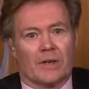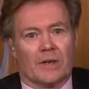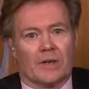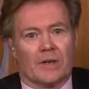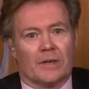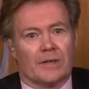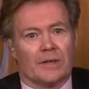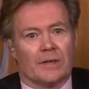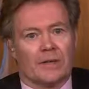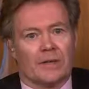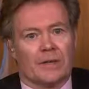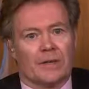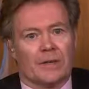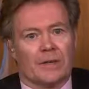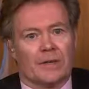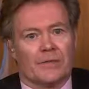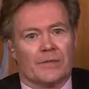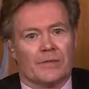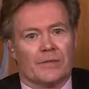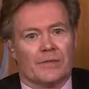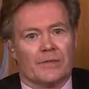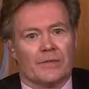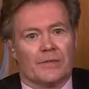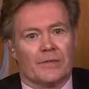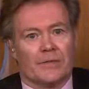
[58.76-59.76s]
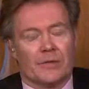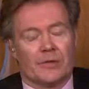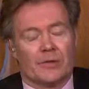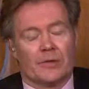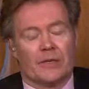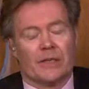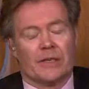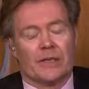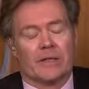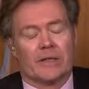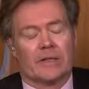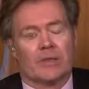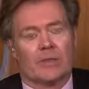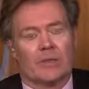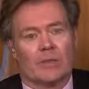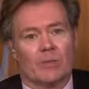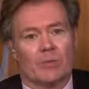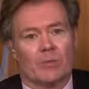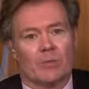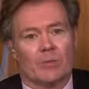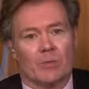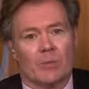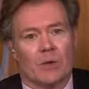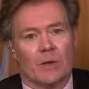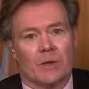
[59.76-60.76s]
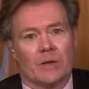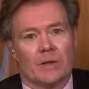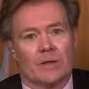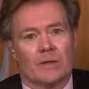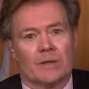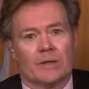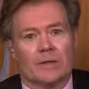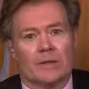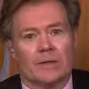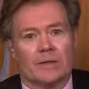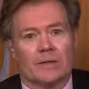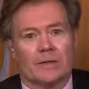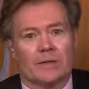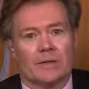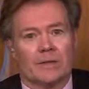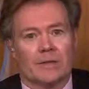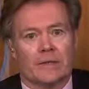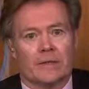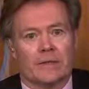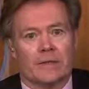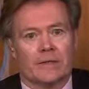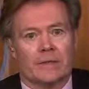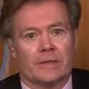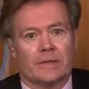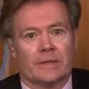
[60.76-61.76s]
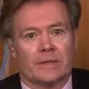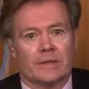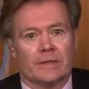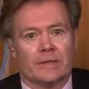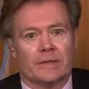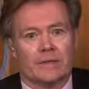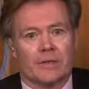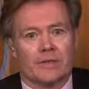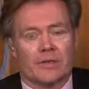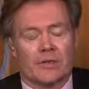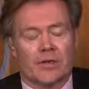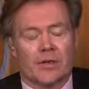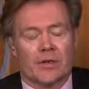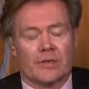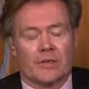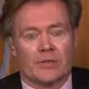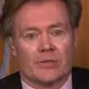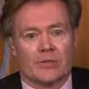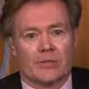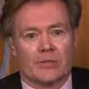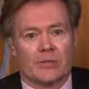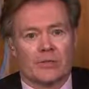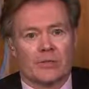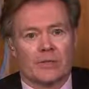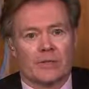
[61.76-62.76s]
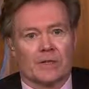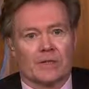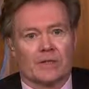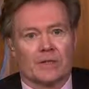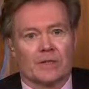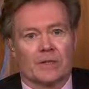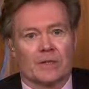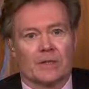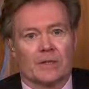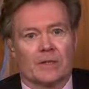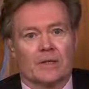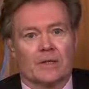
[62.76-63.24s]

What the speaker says: on Syria, number one, in discussions with